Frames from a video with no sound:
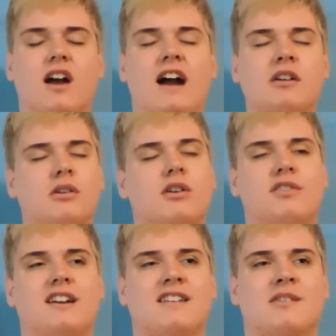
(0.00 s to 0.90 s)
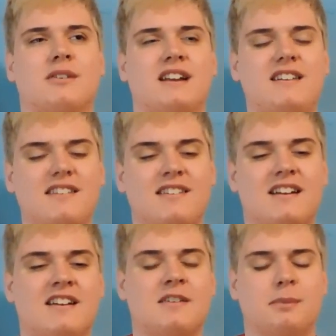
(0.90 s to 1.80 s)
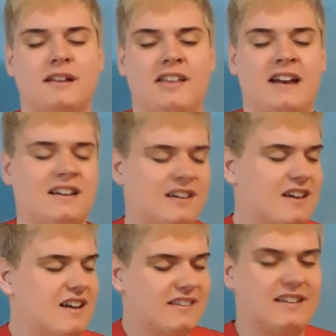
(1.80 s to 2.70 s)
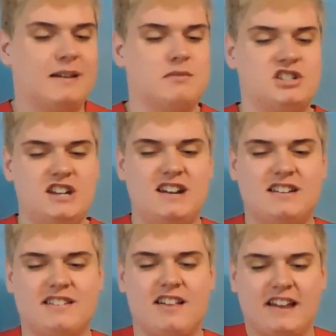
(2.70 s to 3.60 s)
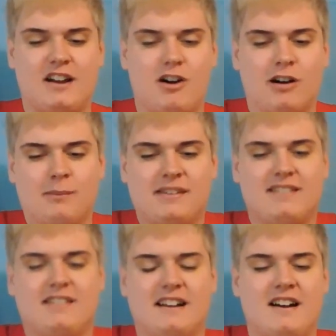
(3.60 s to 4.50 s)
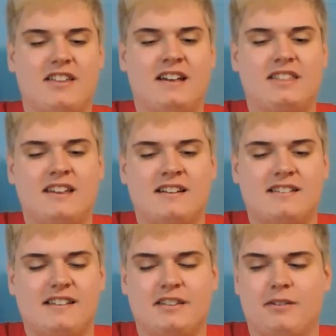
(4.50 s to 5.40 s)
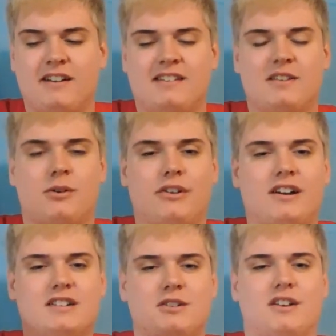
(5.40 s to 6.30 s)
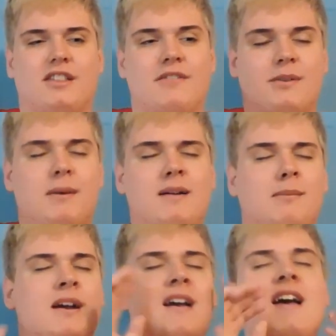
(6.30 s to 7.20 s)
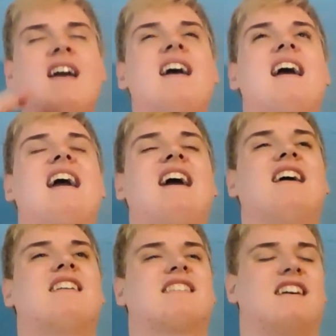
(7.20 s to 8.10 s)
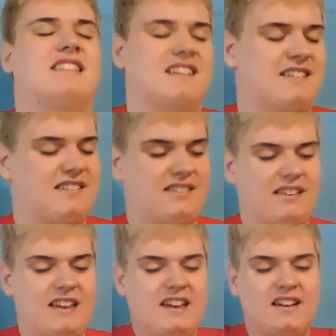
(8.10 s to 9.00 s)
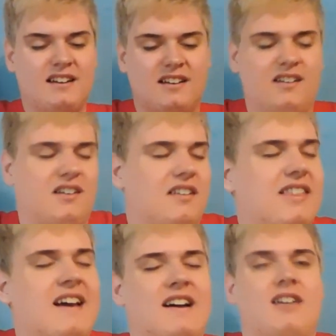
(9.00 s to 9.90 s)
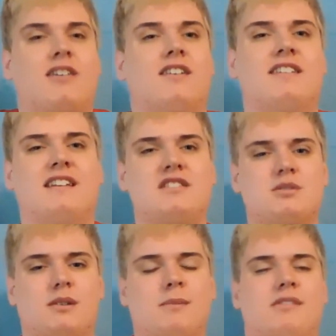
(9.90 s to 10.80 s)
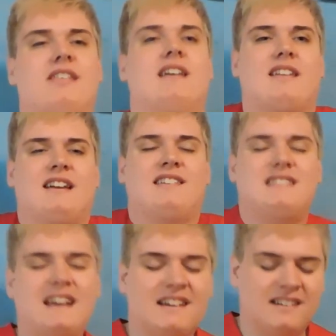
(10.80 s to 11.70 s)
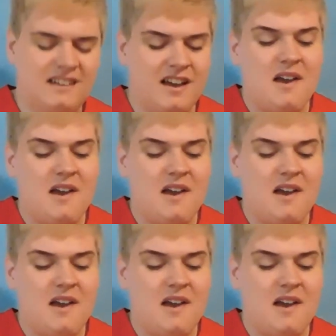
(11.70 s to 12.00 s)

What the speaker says: I don't know if you guys know what an easy stand is, but it's like a machine that's got like arms that stick out like this that the residents hold on to, and it lifts them up, and it's got this sling that hooks into them so they can like stand.